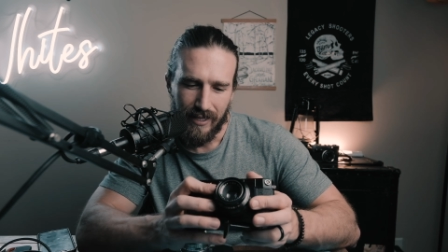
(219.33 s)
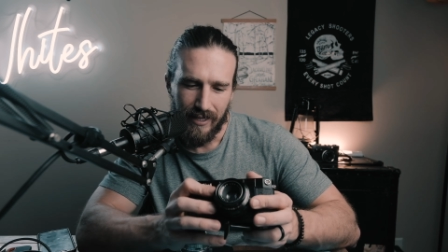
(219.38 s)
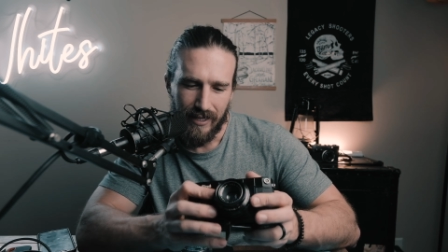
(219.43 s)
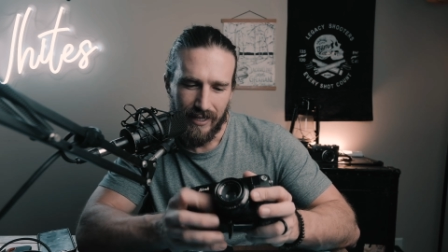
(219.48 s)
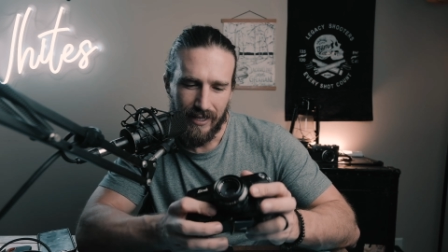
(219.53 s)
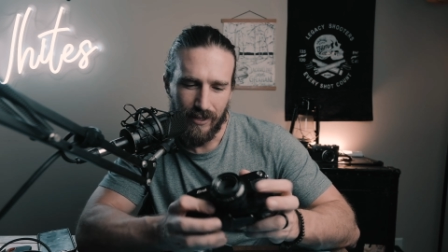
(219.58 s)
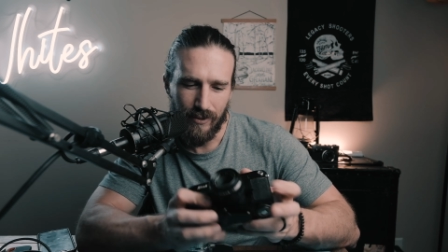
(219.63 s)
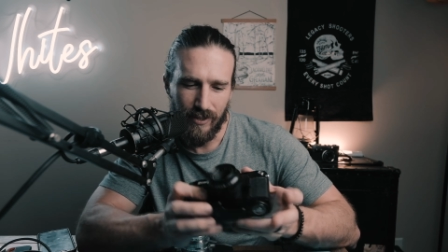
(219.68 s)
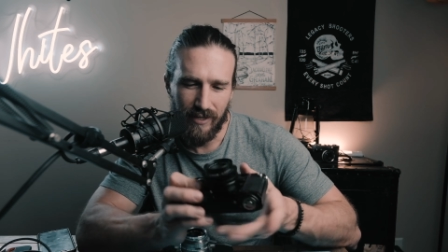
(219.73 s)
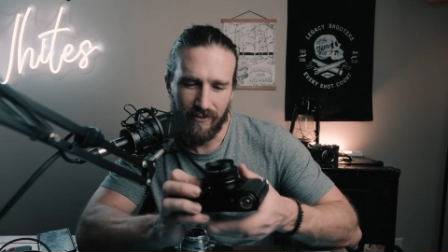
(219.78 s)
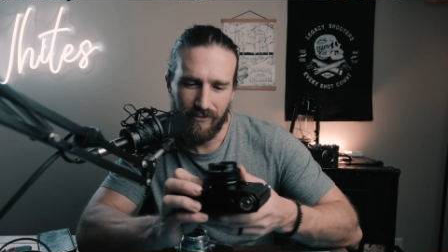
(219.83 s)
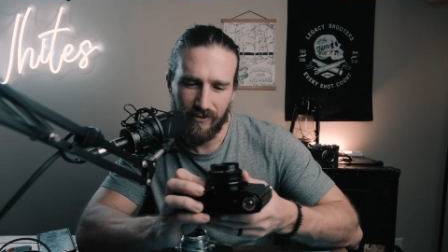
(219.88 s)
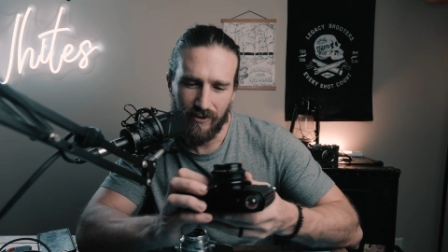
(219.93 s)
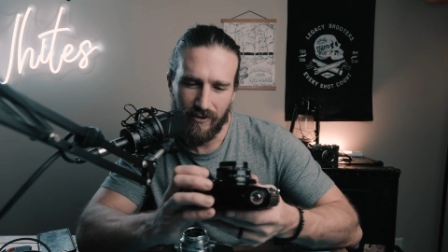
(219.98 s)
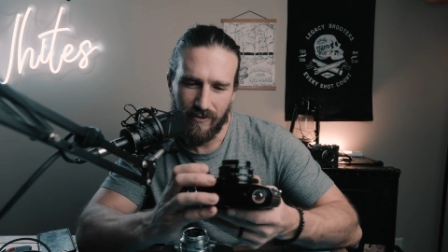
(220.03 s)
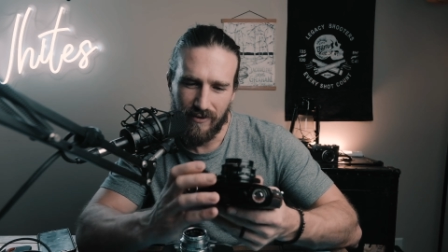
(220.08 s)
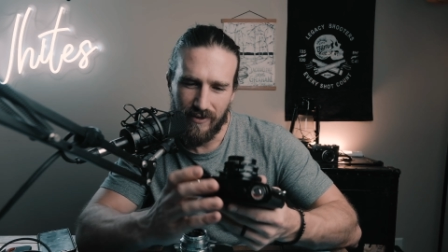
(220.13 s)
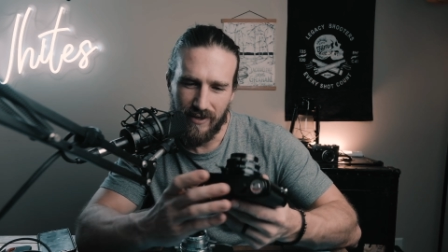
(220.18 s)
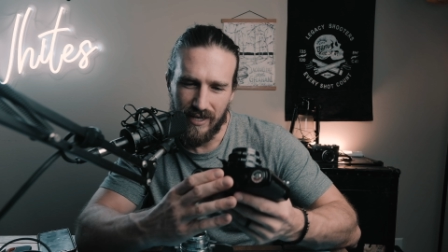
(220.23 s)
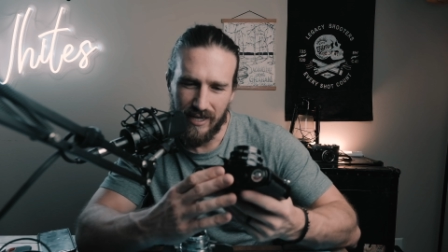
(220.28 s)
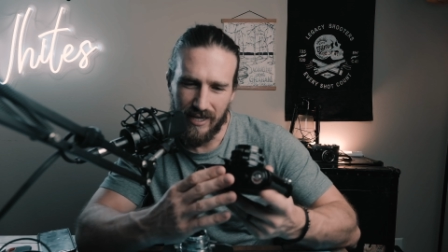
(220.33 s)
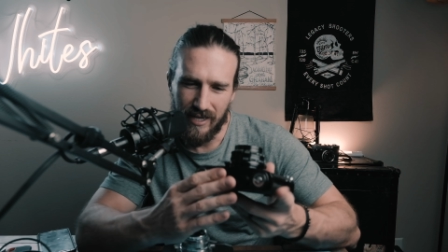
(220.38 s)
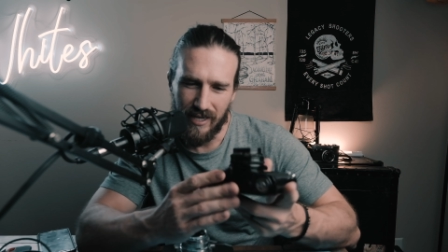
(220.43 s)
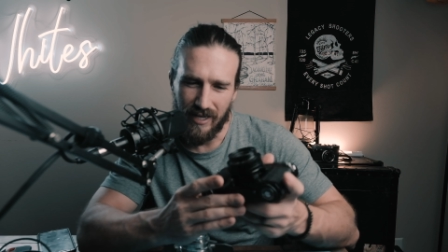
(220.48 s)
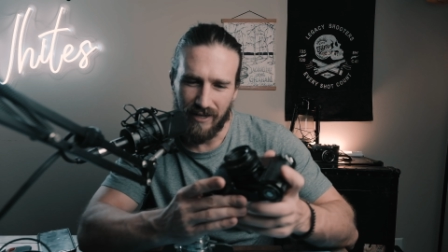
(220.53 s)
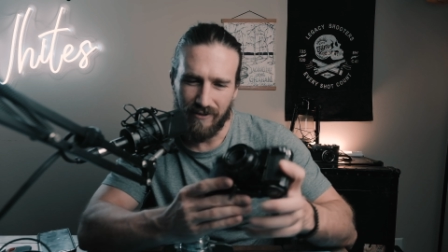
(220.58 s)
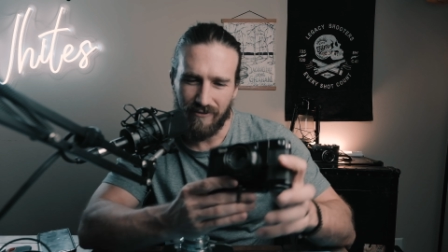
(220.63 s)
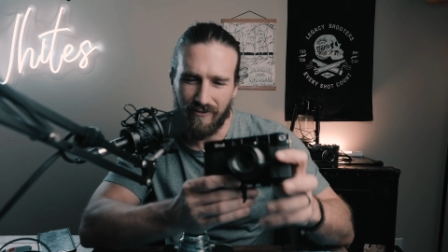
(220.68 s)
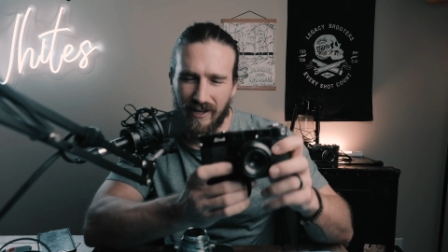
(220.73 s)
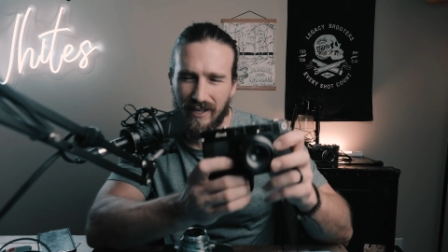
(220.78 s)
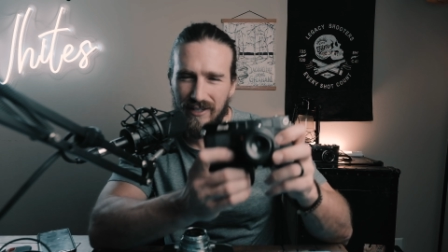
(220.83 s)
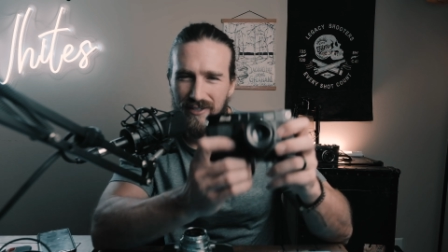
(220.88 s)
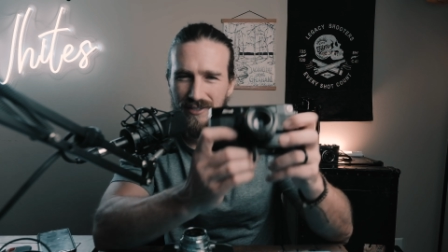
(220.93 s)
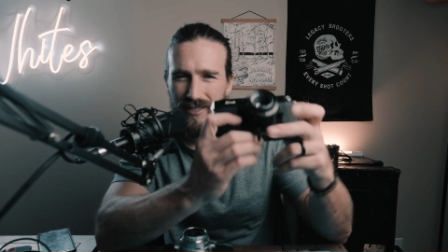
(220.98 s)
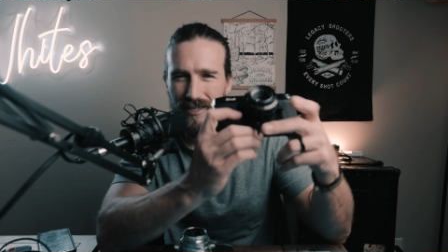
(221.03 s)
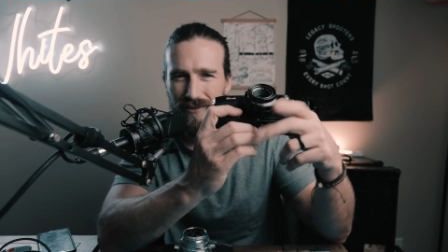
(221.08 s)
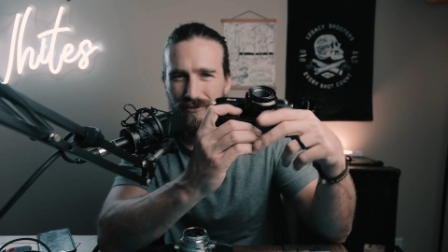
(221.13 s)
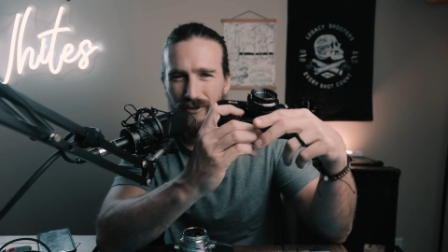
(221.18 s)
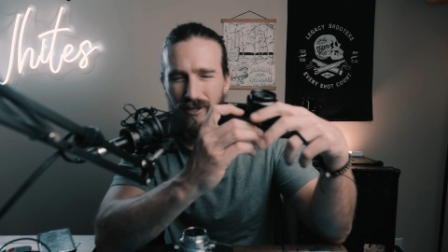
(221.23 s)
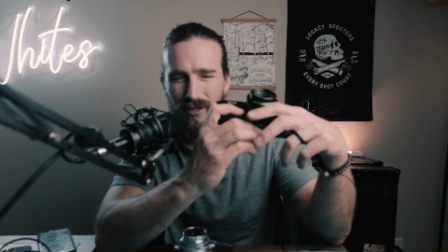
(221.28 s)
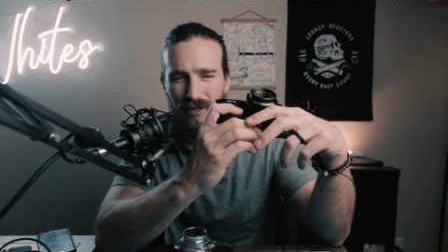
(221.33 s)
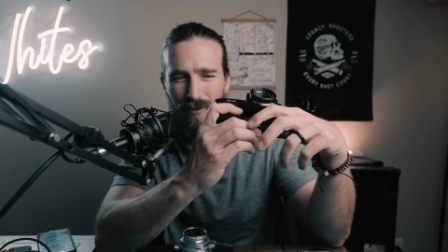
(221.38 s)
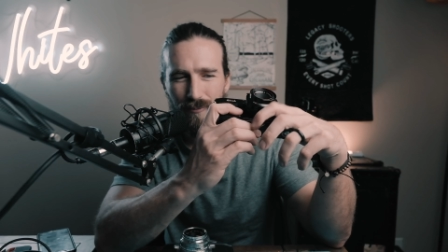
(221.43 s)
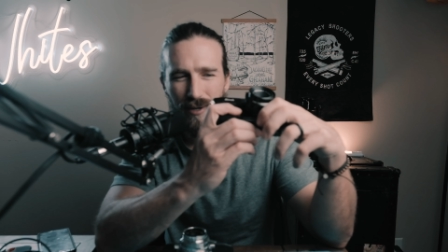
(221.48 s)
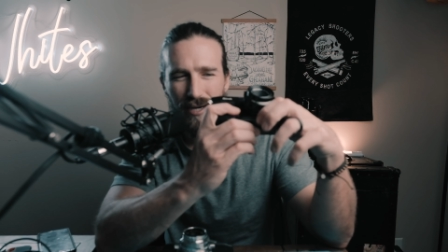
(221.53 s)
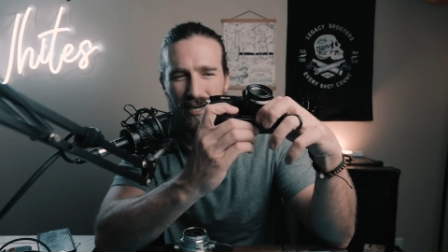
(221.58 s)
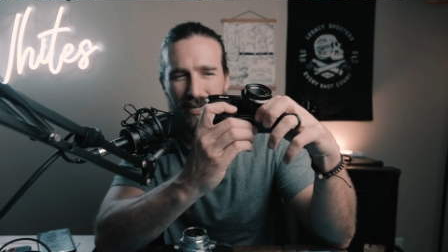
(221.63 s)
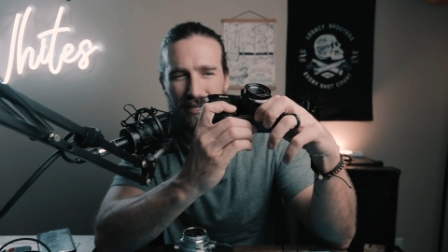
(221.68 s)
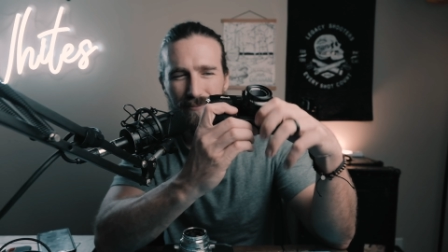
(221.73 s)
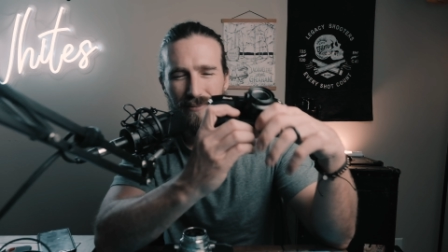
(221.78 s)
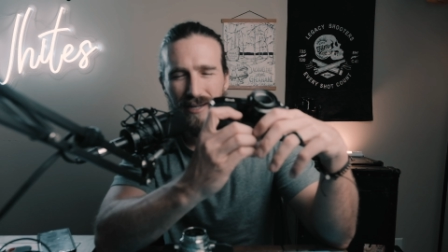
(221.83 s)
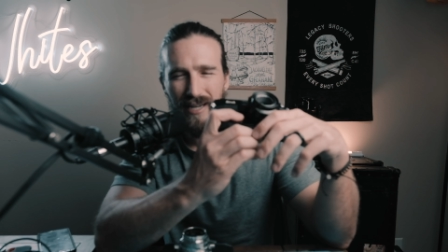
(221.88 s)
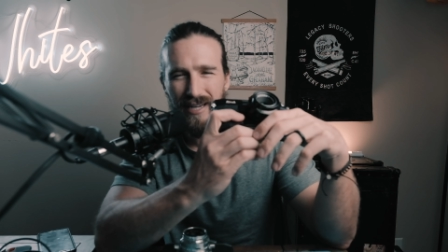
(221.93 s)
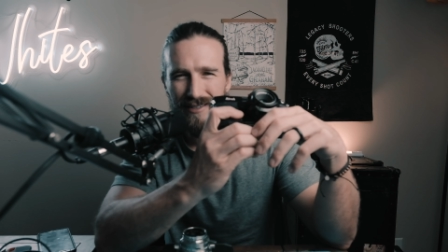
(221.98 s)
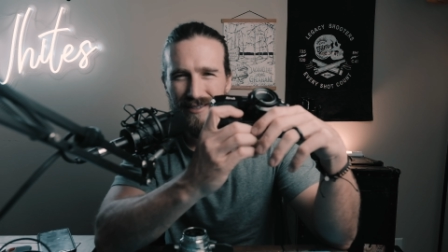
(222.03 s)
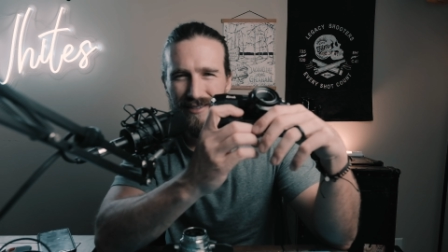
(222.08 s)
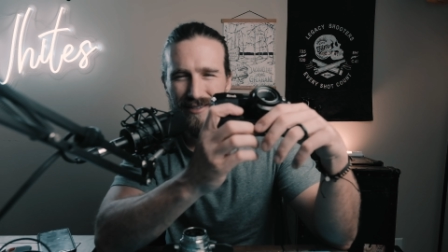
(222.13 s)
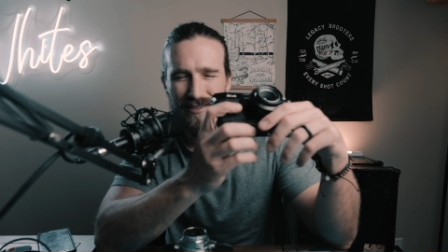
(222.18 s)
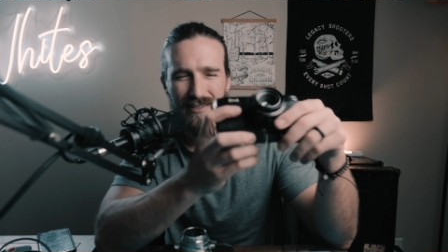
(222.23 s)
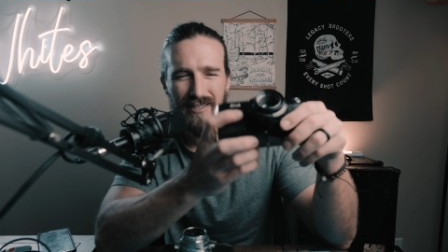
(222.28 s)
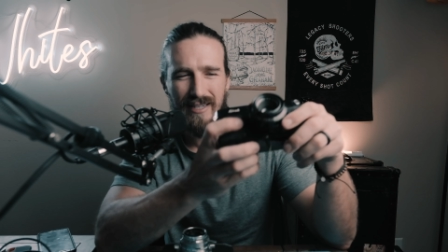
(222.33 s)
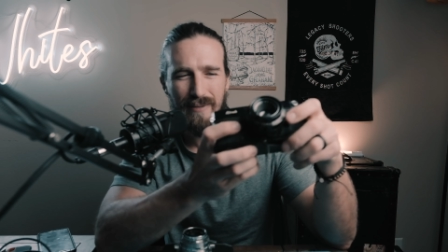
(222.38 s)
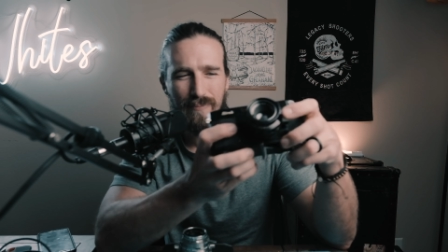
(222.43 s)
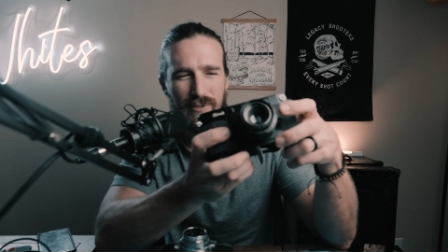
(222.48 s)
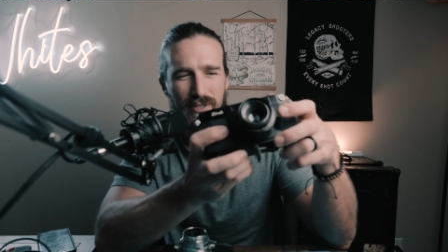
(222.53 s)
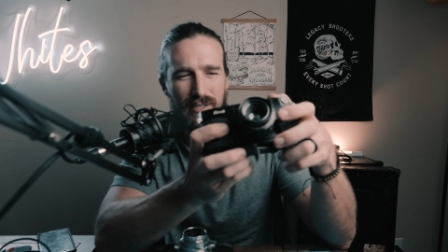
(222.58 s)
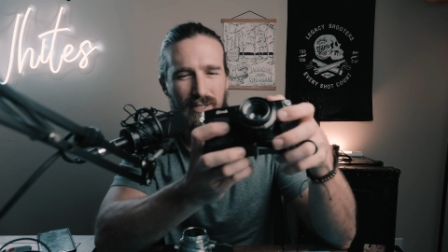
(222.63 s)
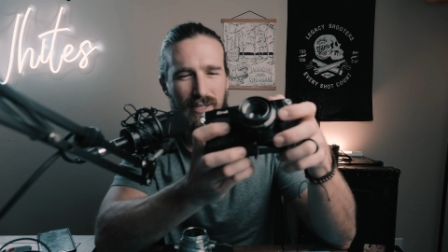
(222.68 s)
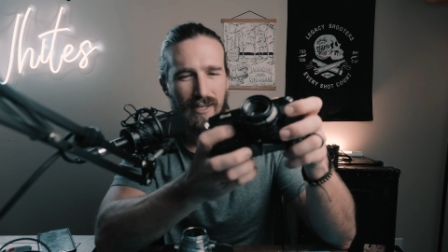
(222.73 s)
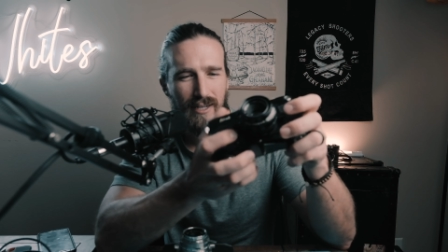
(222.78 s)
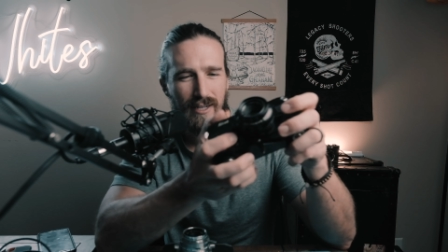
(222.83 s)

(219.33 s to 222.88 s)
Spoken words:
However, the advanced lever on the bottom had slipped.